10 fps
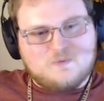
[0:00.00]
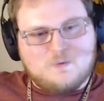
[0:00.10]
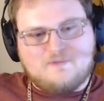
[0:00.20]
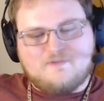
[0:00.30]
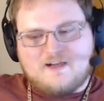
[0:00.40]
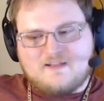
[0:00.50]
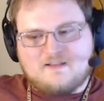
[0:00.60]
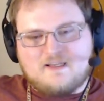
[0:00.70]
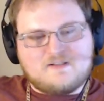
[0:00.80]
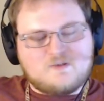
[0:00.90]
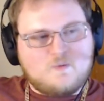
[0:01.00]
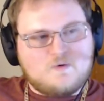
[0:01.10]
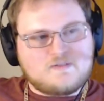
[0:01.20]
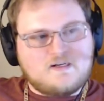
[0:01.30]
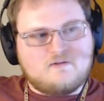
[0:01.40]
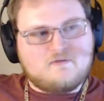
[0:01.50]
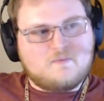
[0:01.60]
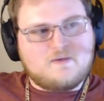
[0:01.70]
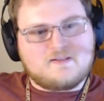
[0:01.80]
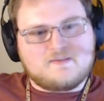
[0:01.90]
We'd find dead squirrels all over the
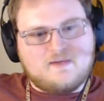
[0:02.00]
place.